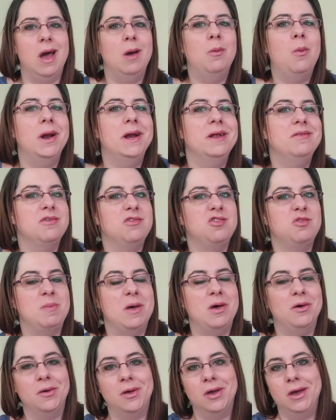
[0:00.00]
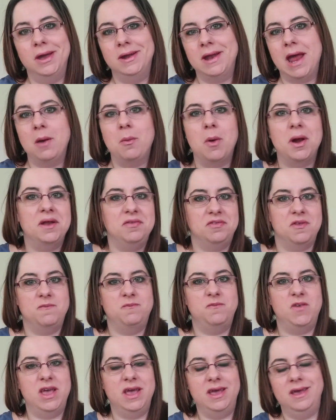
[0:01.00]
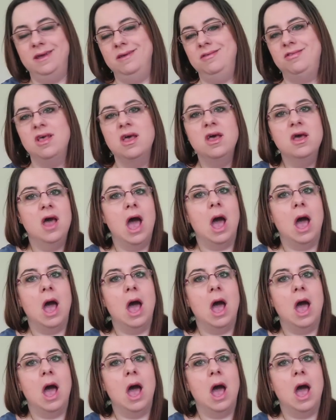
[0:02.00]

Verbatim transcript: I want it to smell good. I want it to fizz.